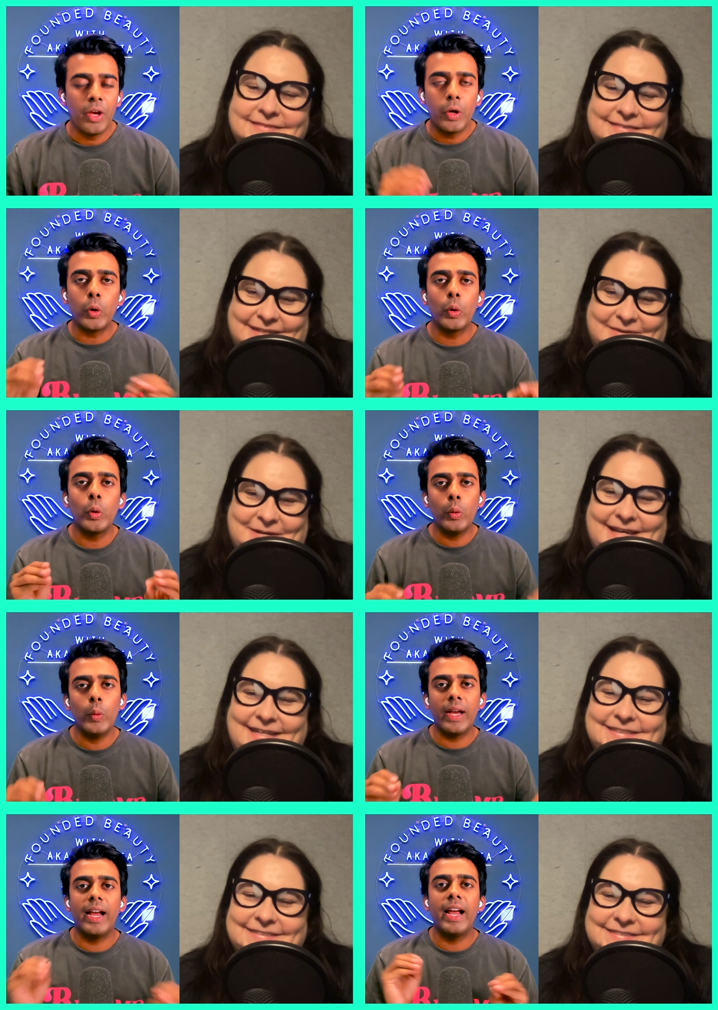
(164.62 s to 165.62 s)
Speaker 1: who,
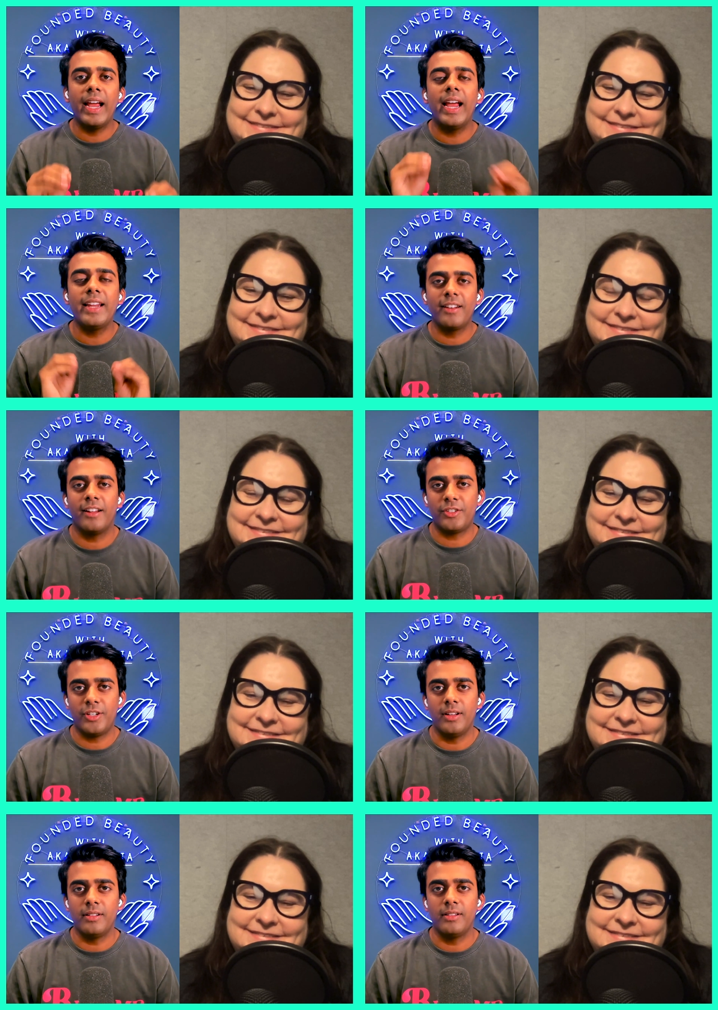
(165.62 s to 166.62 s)
okay. in a
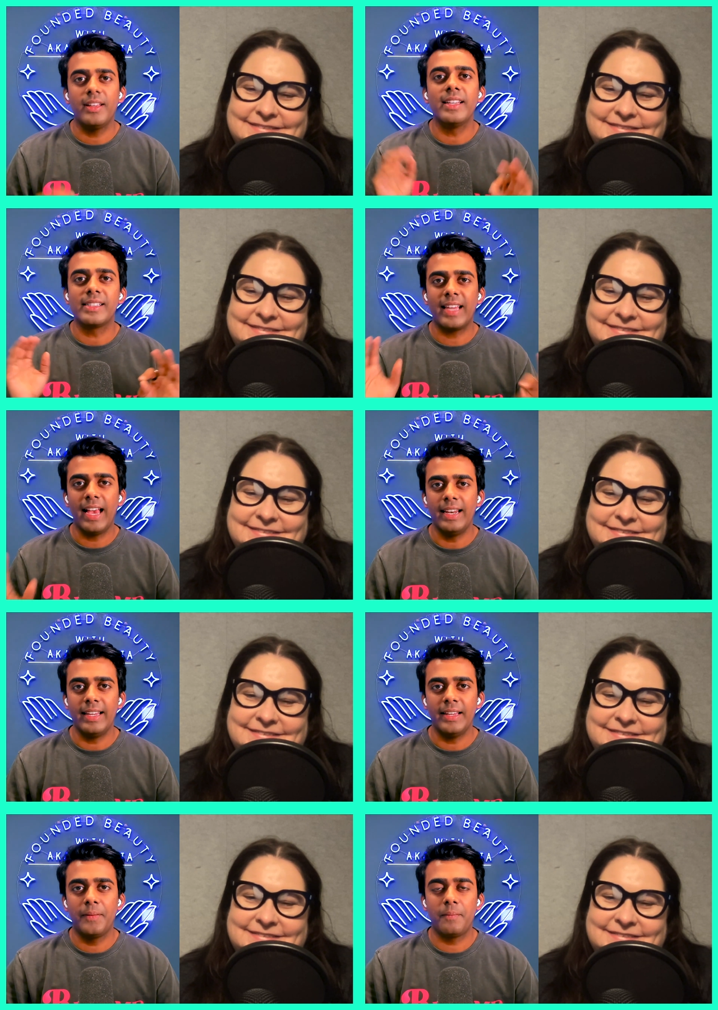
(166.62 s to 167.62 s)
nutshell, is
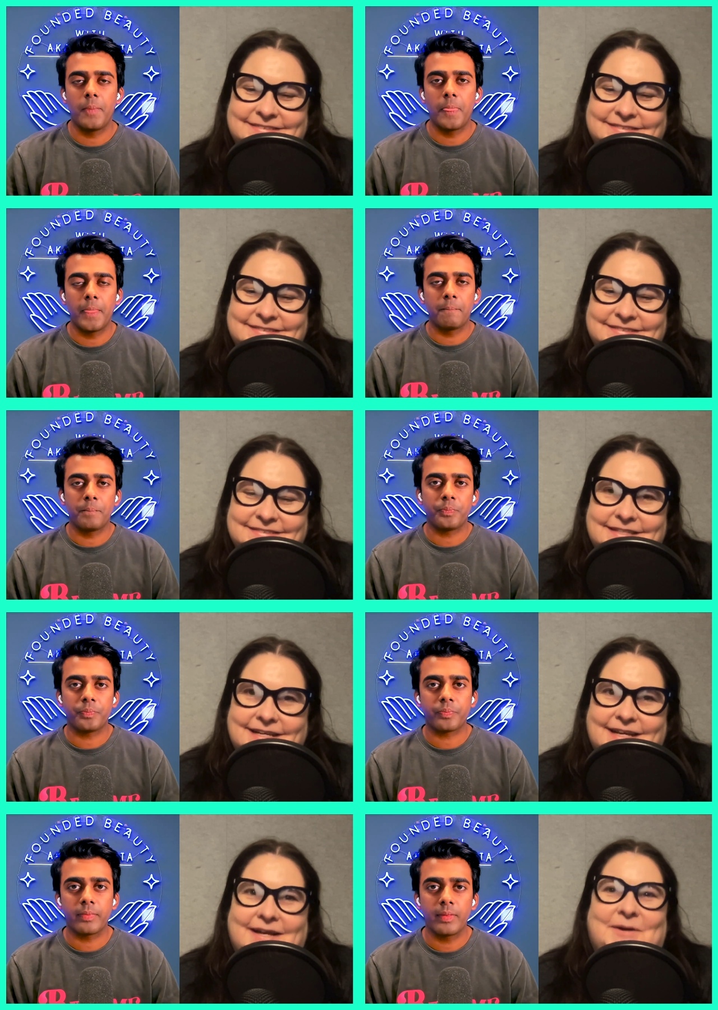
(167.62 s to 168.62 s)
Kelly?
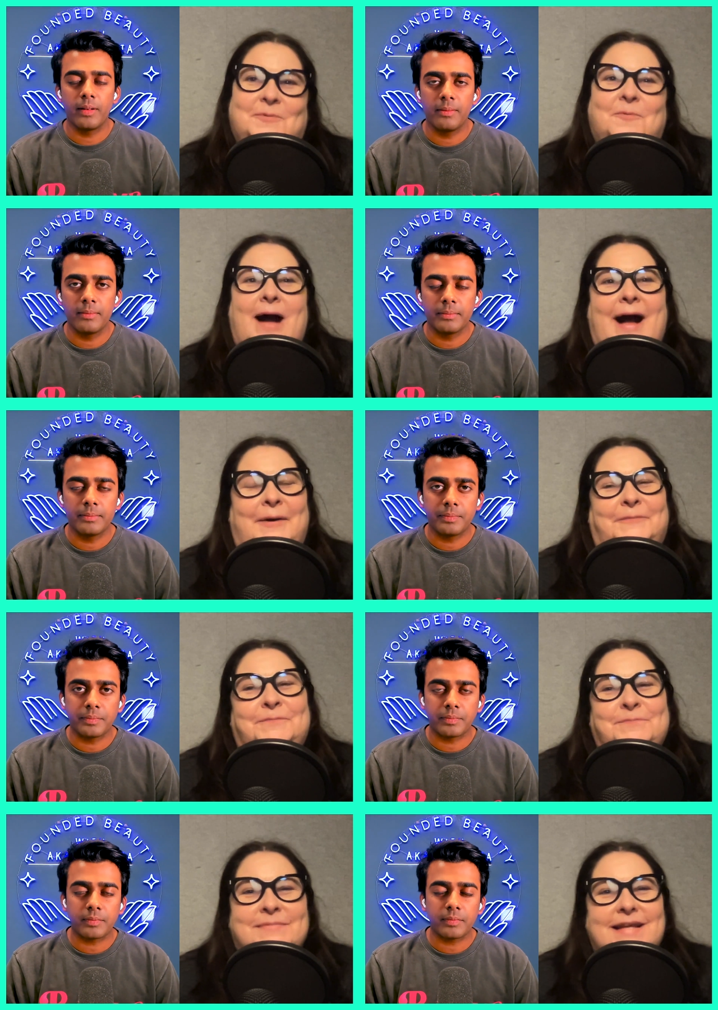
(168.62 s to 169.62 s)
Speaker 2: Wow.
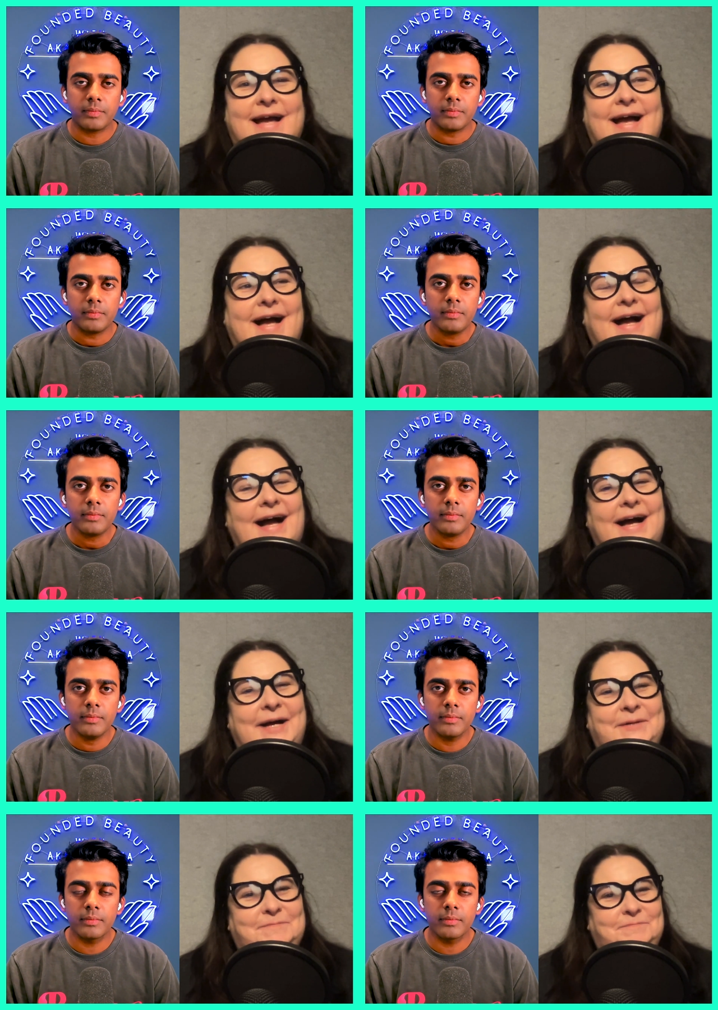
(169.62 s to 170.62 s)

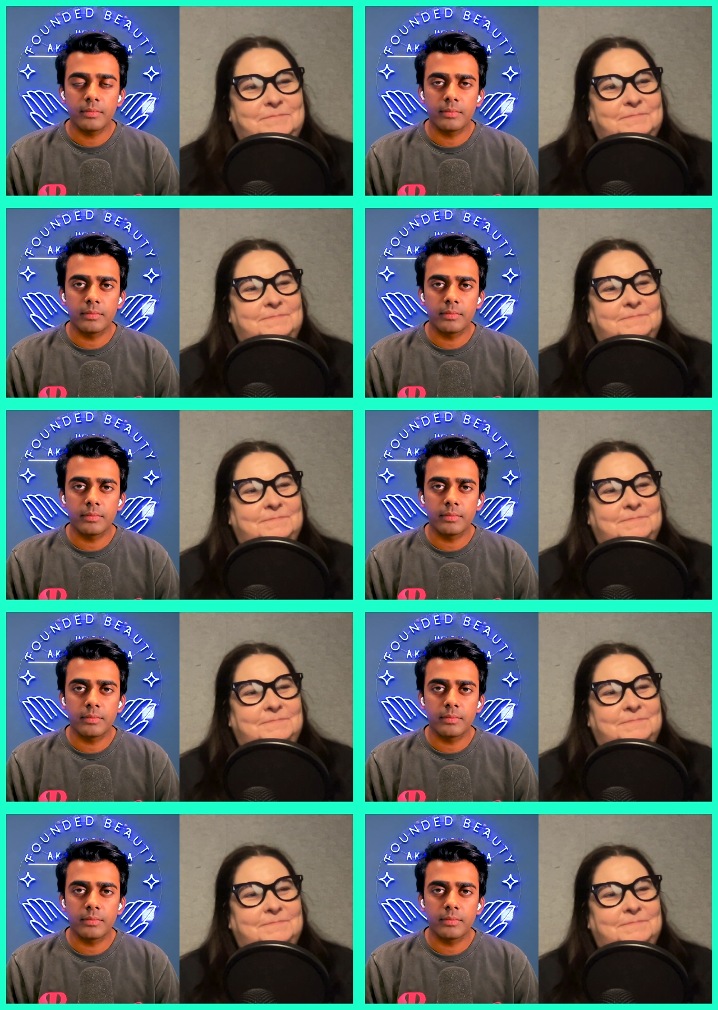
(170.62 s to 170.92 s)
Um,